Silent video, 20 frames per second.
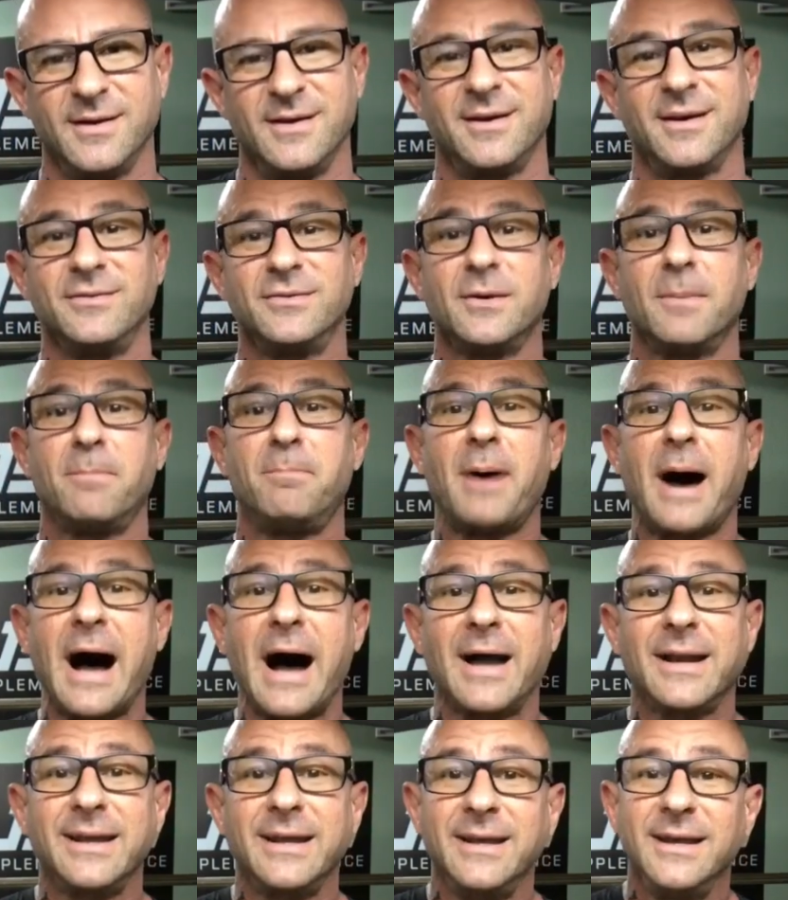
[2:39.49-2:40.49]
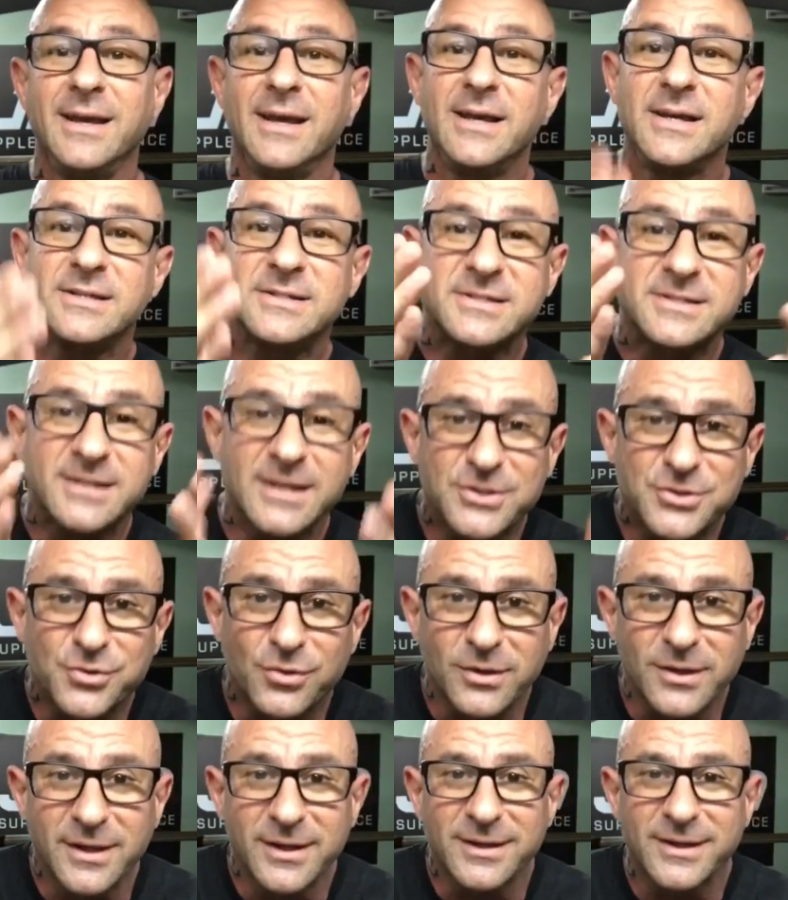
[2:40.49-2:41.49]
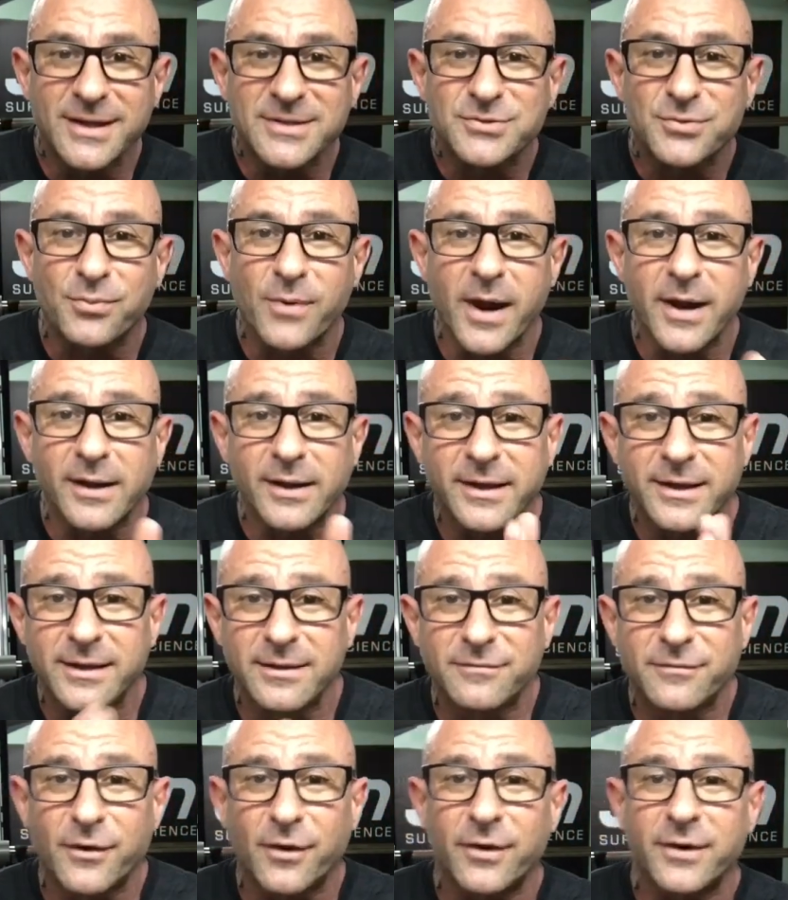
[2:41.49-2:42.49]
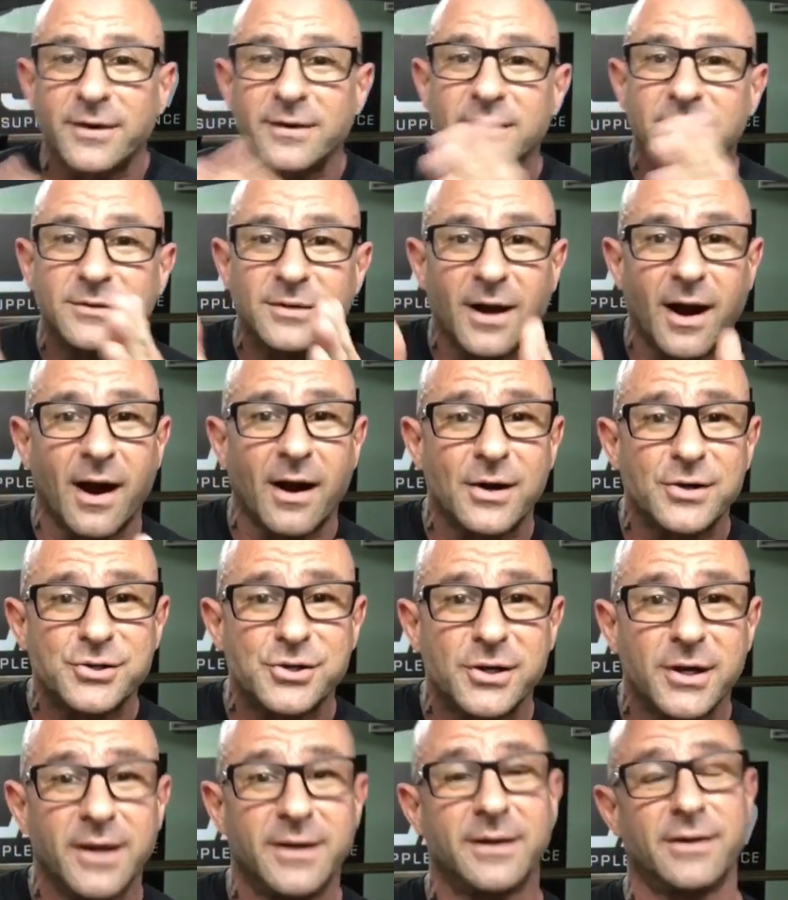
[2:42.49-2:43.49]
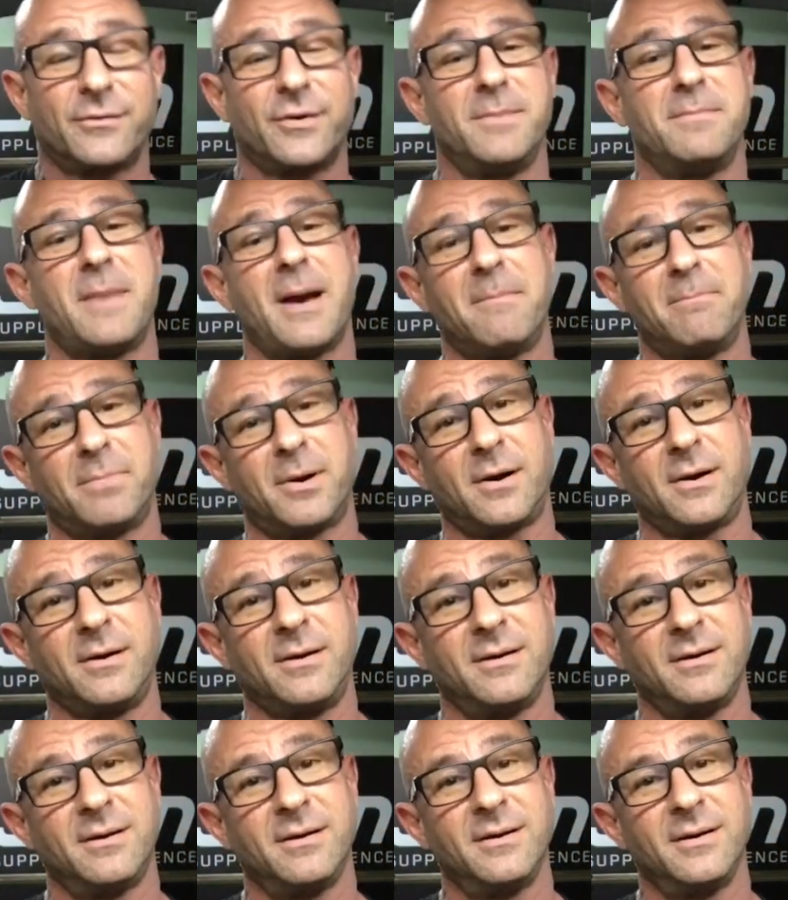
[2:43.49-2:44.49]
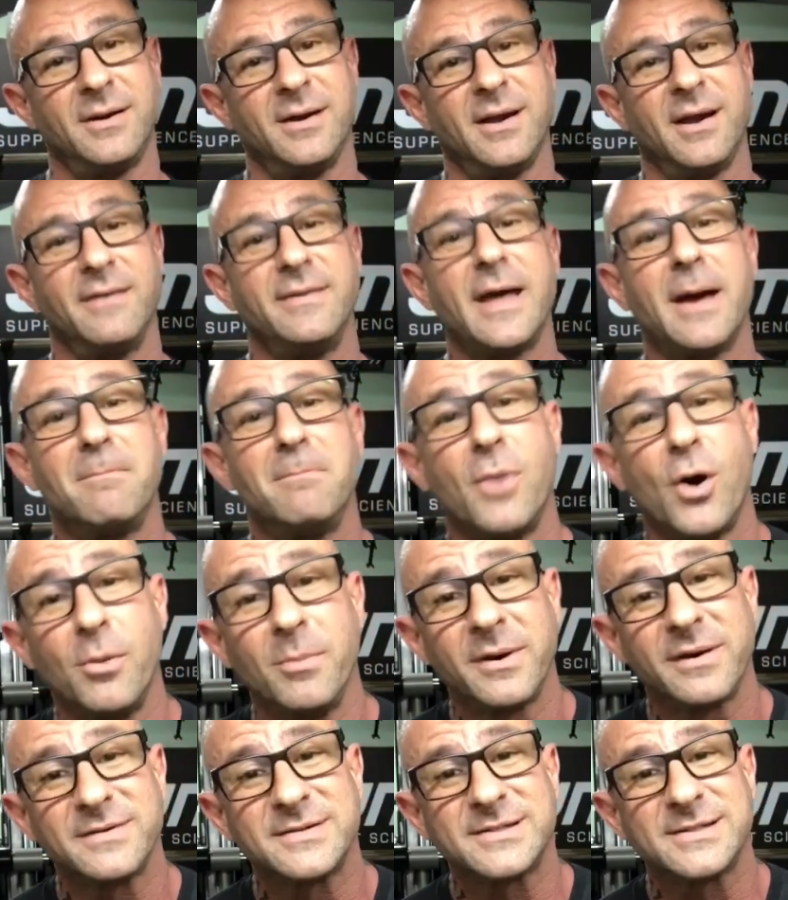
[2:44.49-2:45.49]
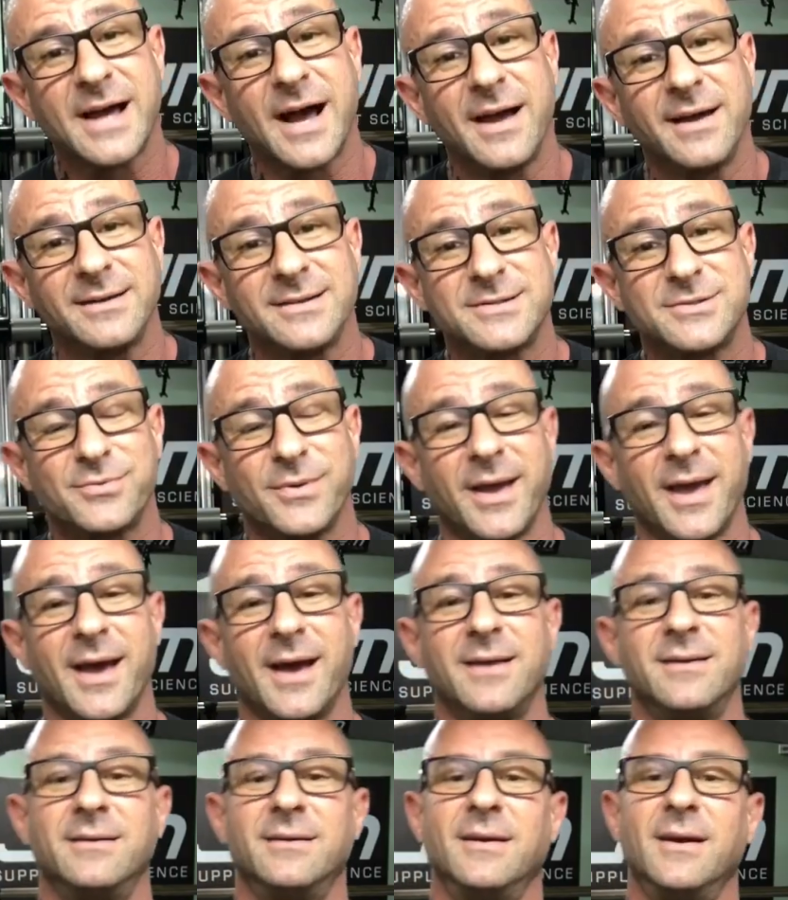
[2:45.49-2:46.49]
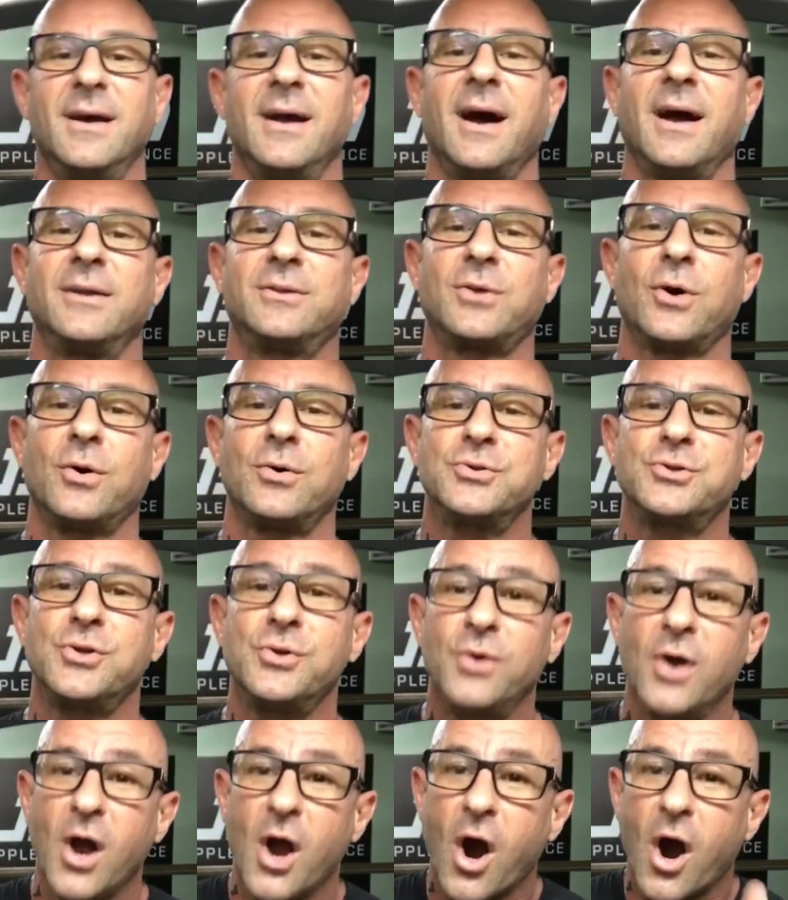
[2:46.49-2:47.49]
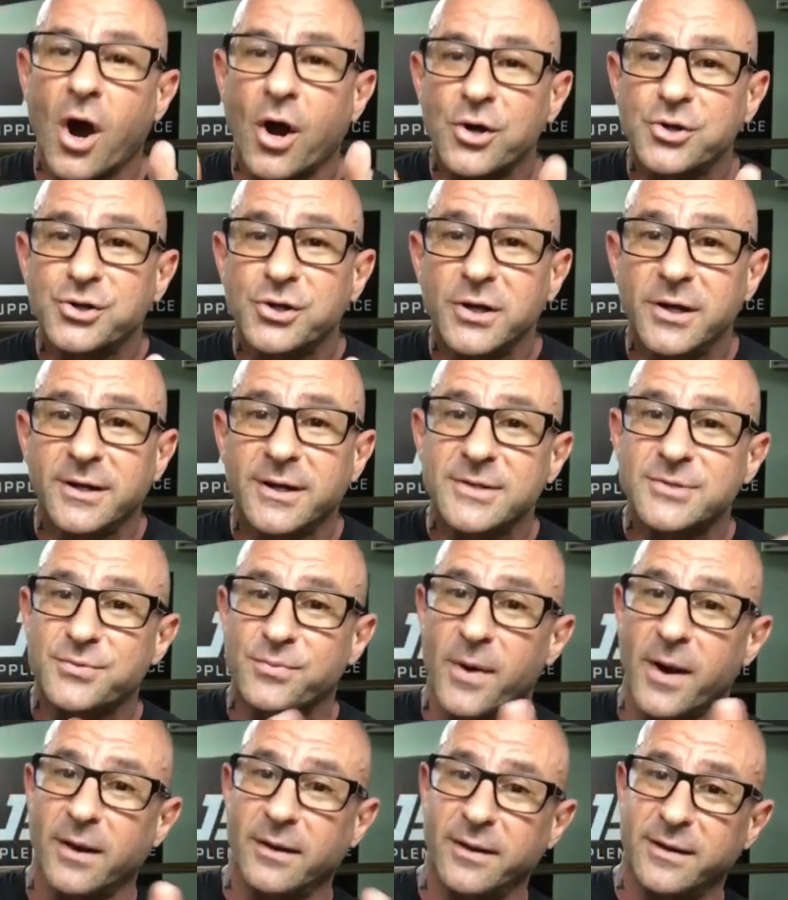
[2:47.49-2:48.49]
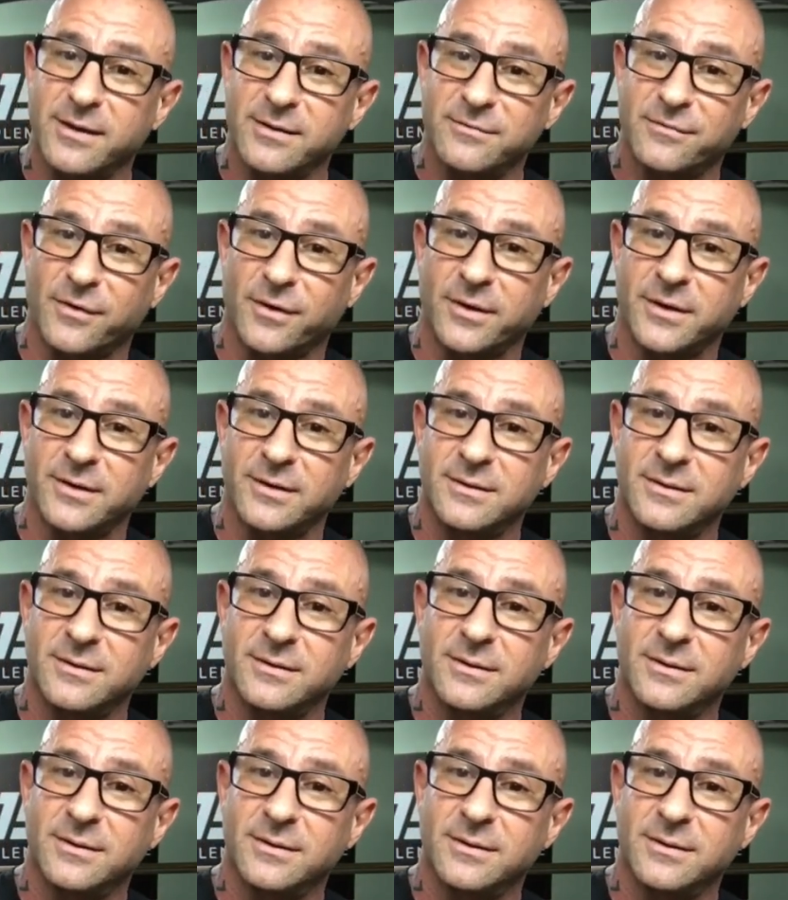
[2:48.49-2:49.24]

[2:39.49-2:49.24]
In the body, citrulline gets readily converted to arginine. And remember, in that moment of science we had, I told you arginine gets readily converted